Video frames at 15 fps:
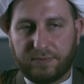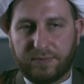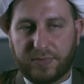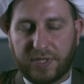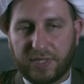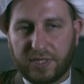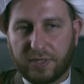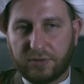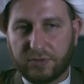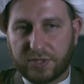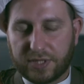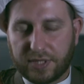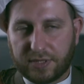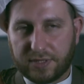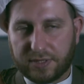being a good
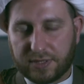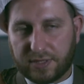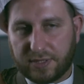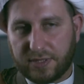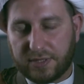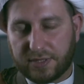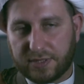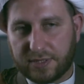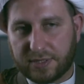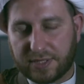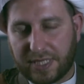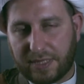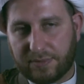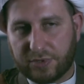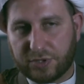citizen is
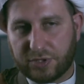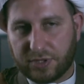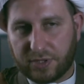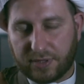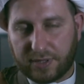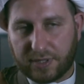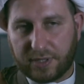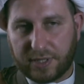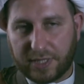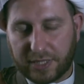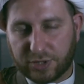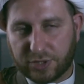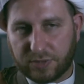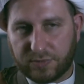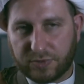establishing the
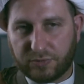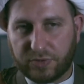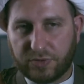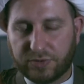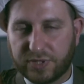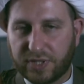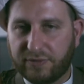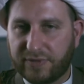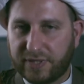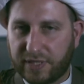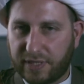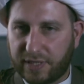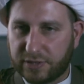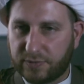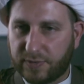connection between yourself and
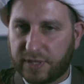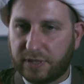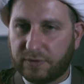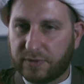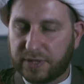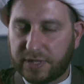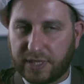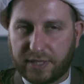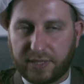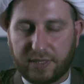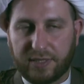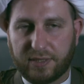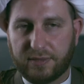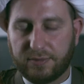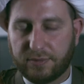Allah subhanahu wa
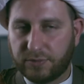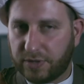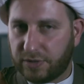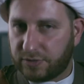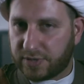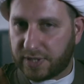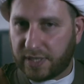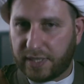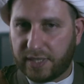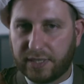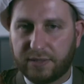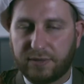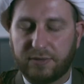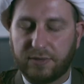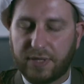ta'ala, doing your
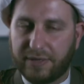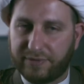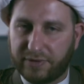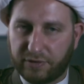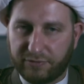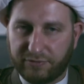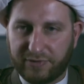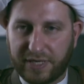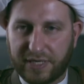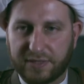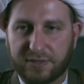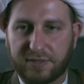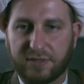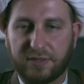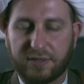salat, having your
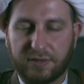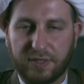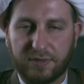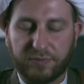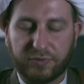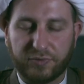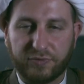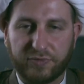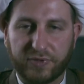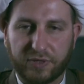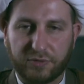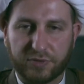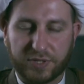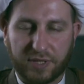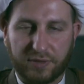fast, improving
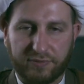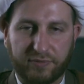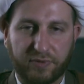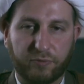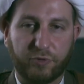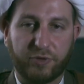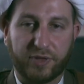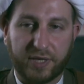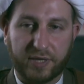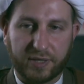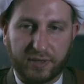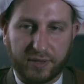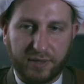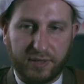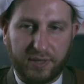yourself from
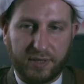within.